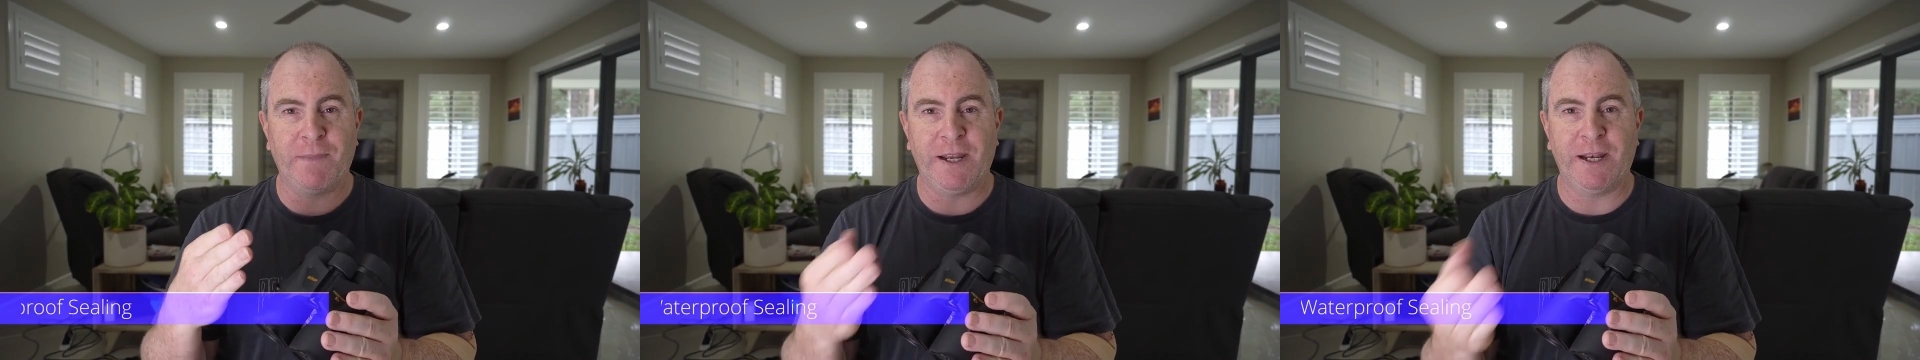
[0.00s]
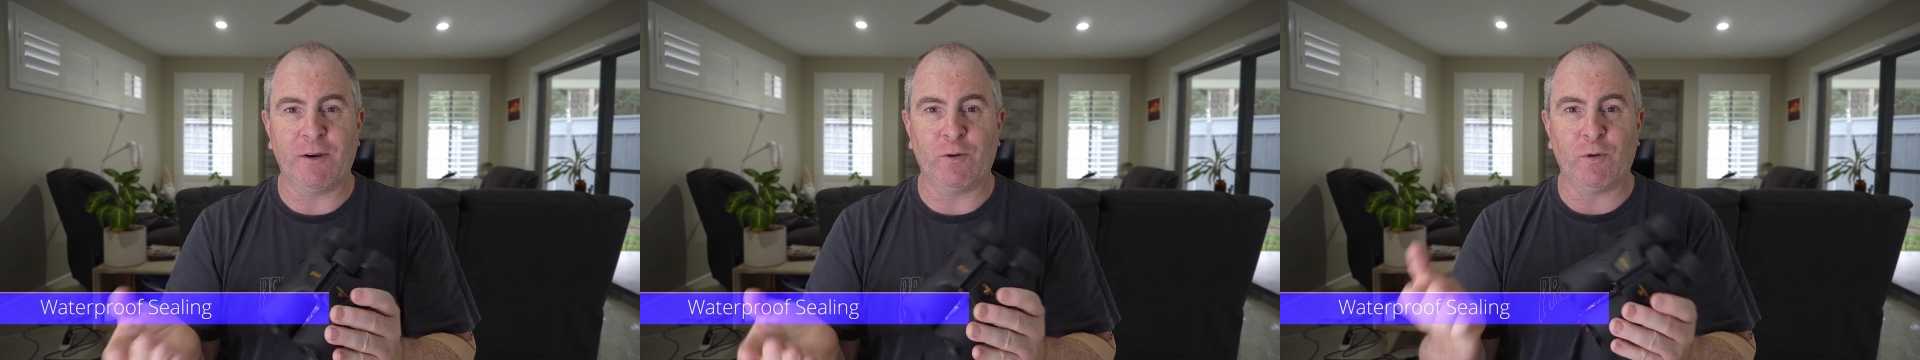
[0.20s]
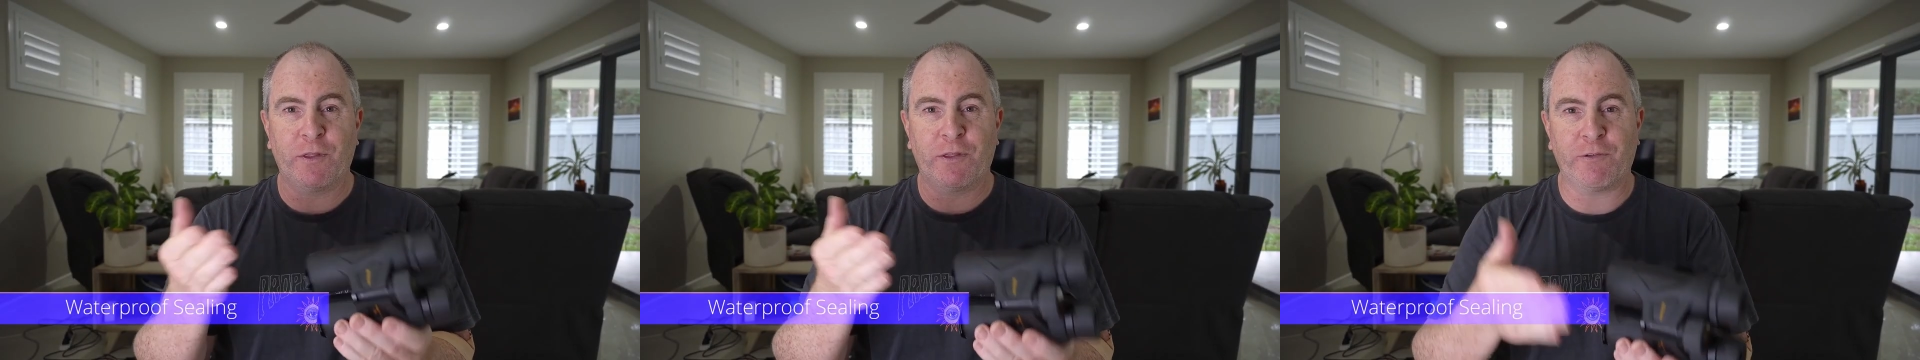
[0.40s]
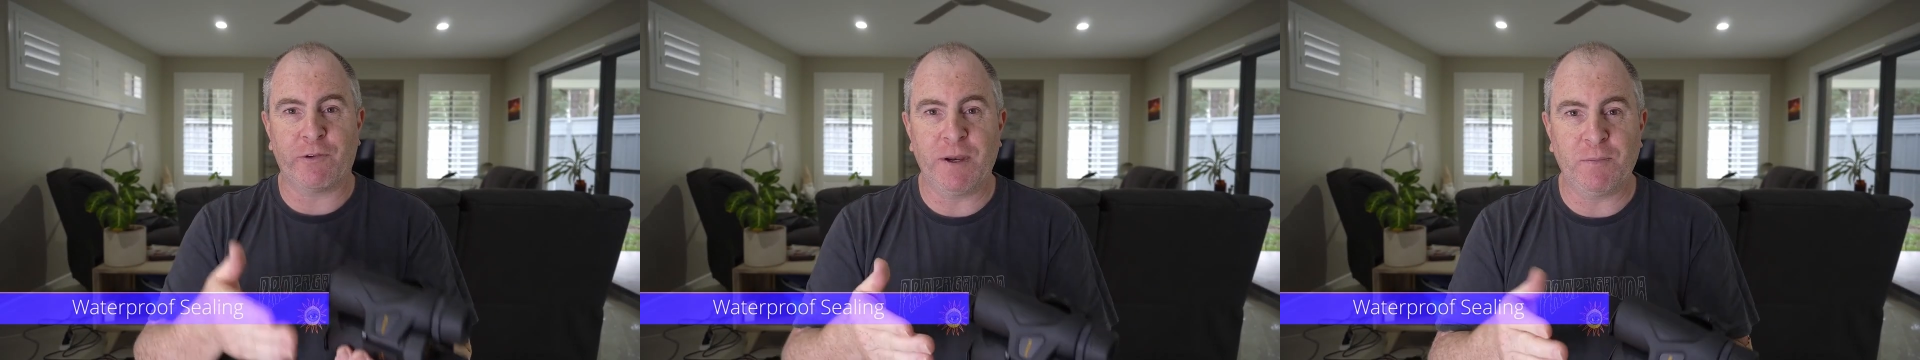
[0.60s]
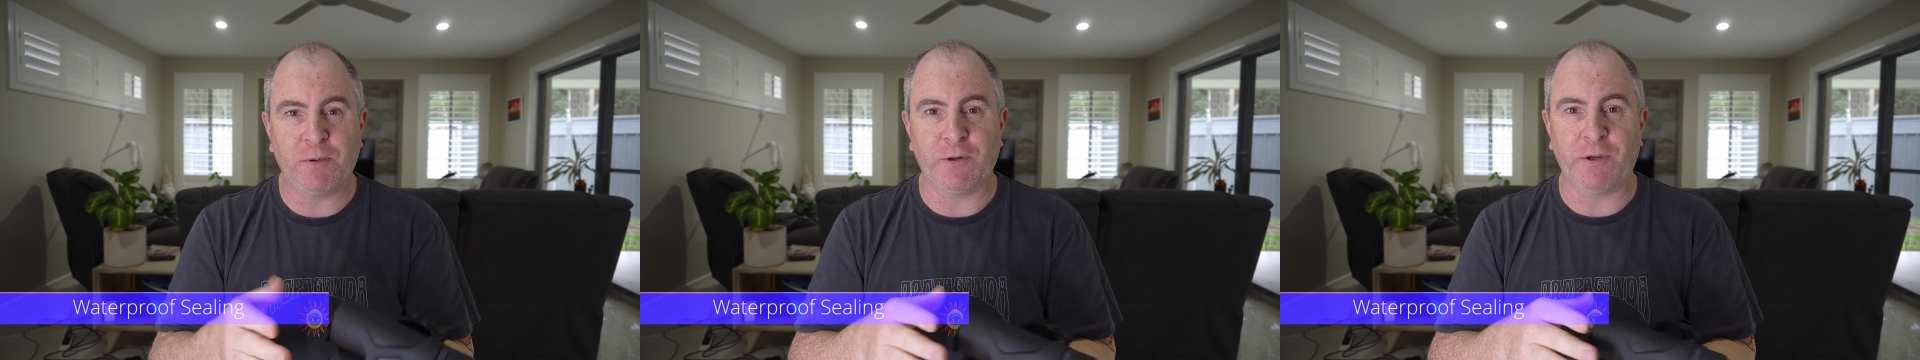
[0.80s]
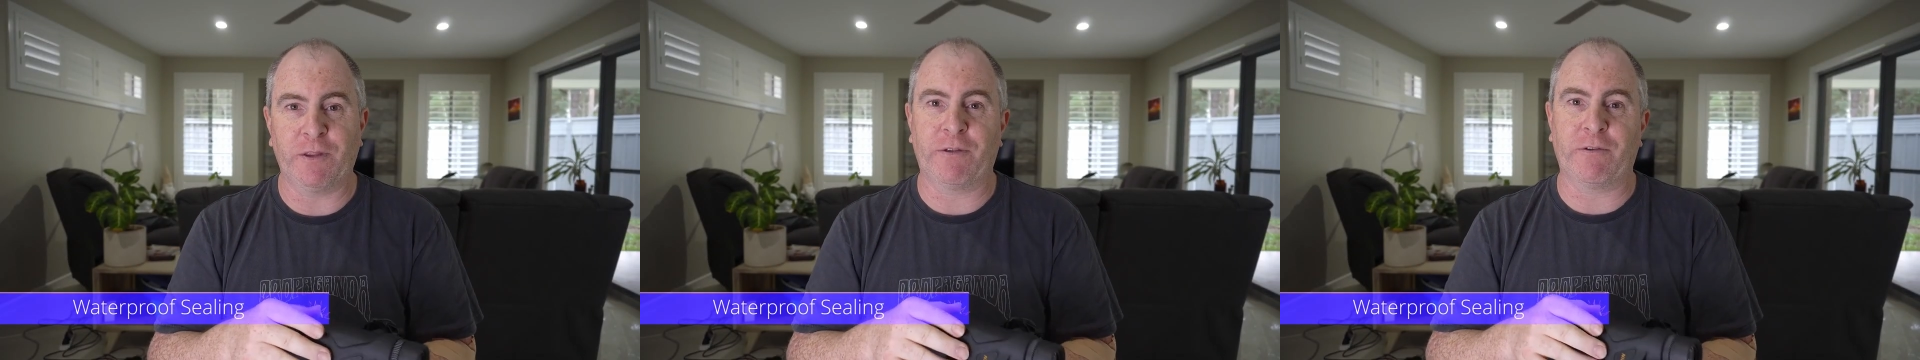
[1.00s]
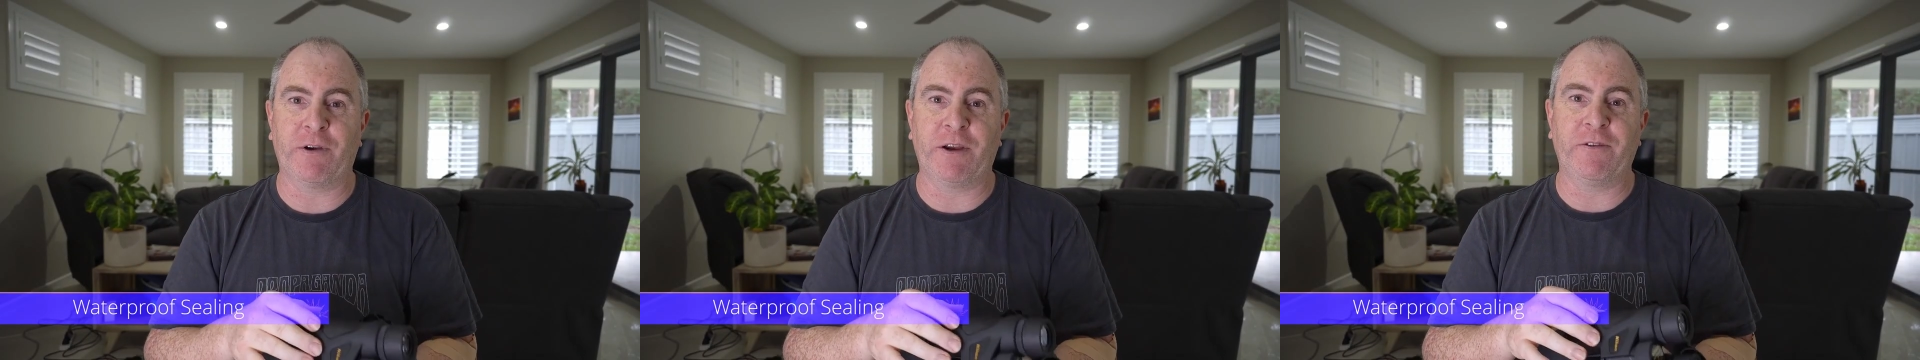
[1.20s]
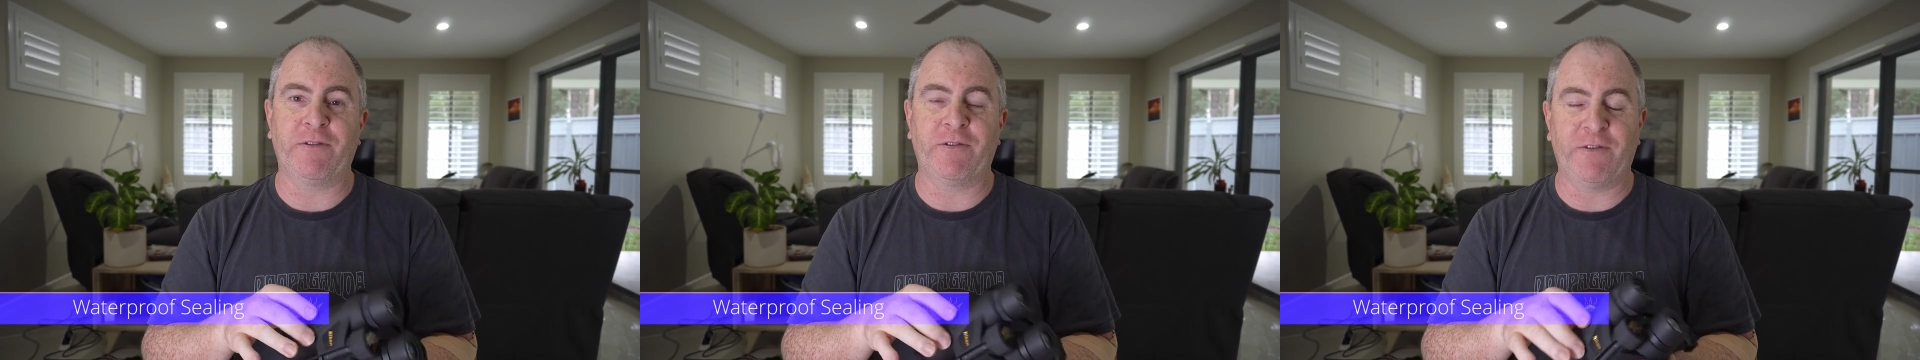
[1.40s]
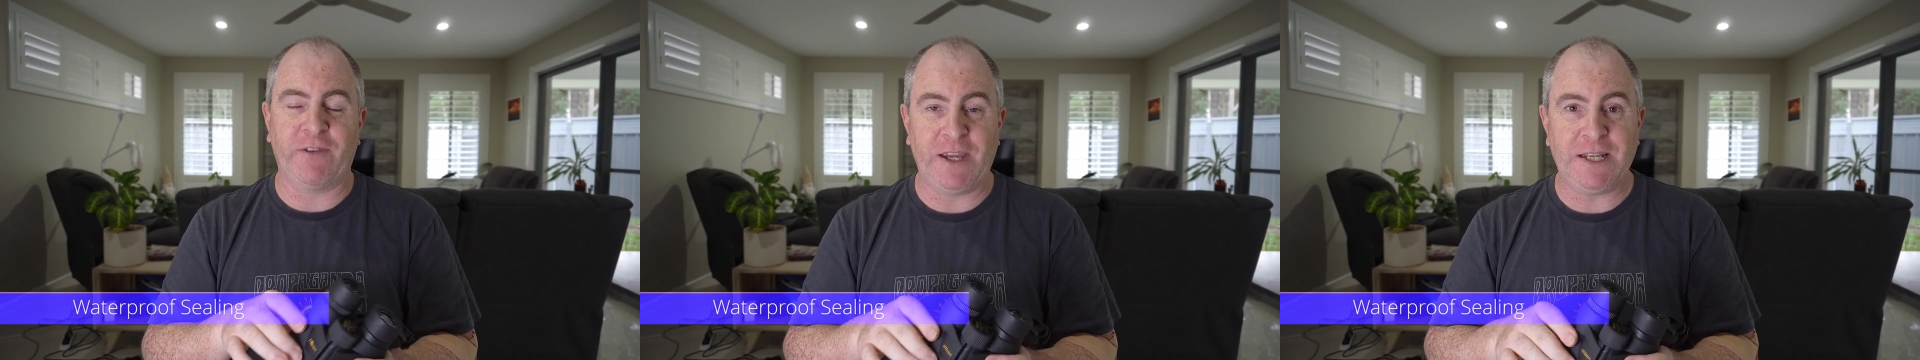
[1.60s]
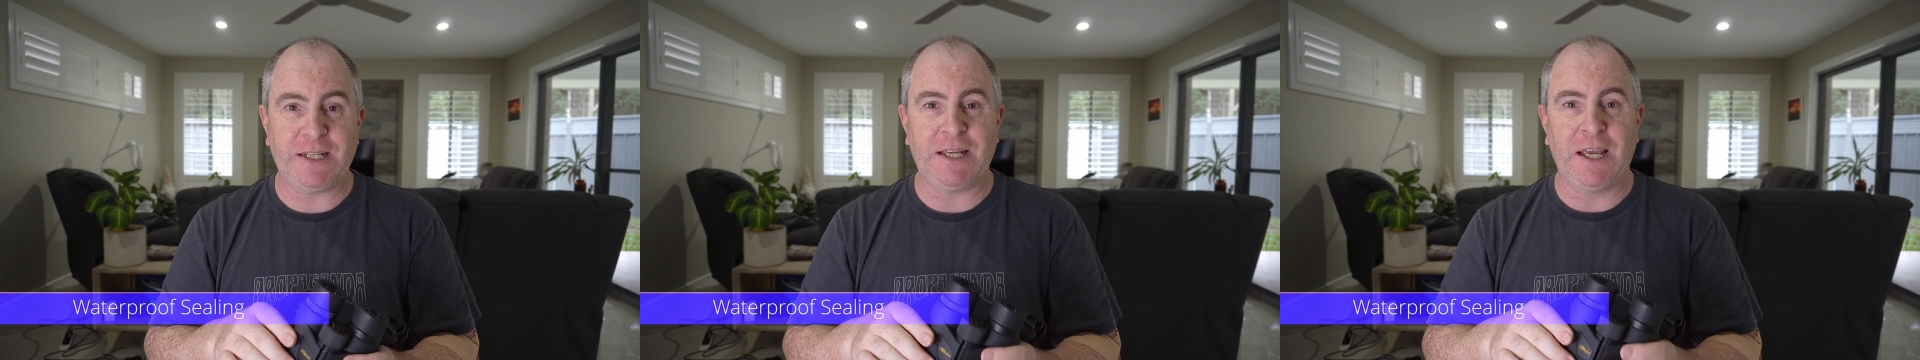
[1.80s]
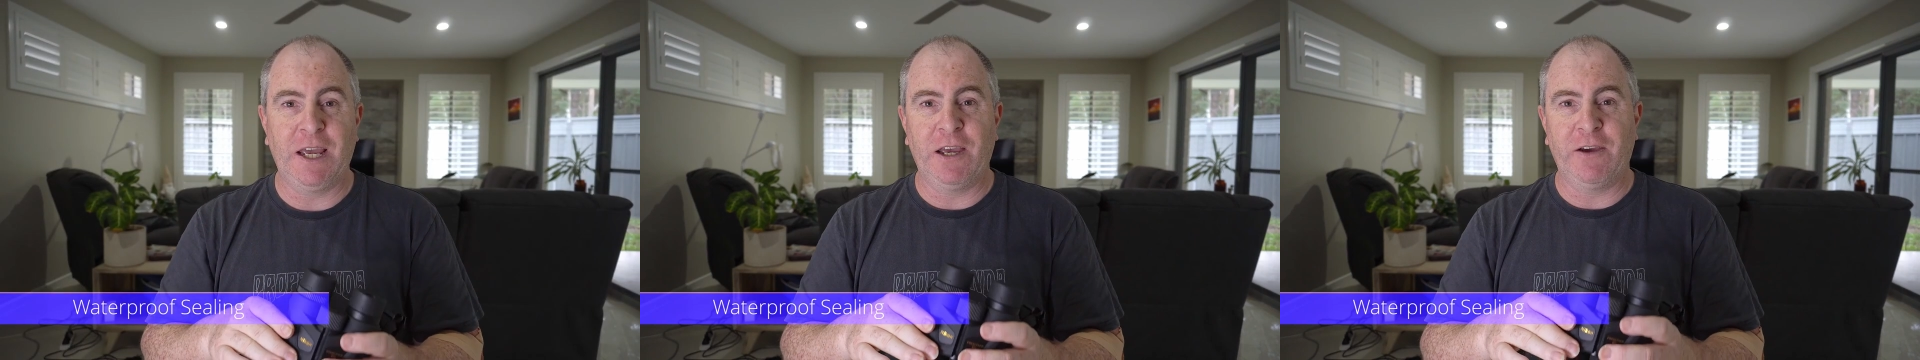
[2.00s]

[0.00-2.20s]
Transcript: meter or 3.3 feet